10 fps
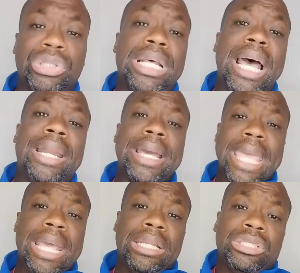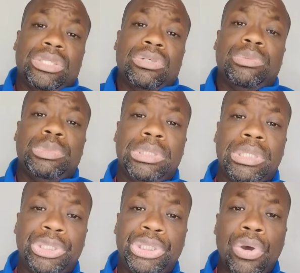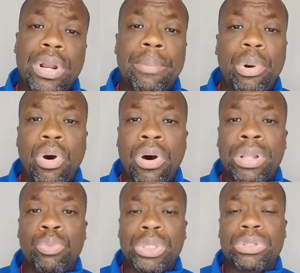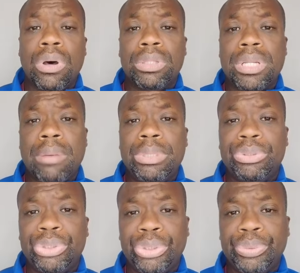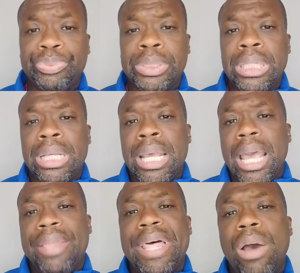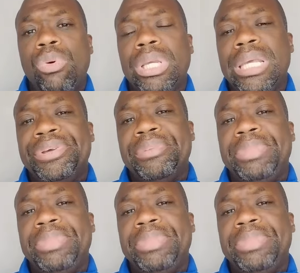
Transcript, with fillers: So that again is is shown up on what's called the W two and that will either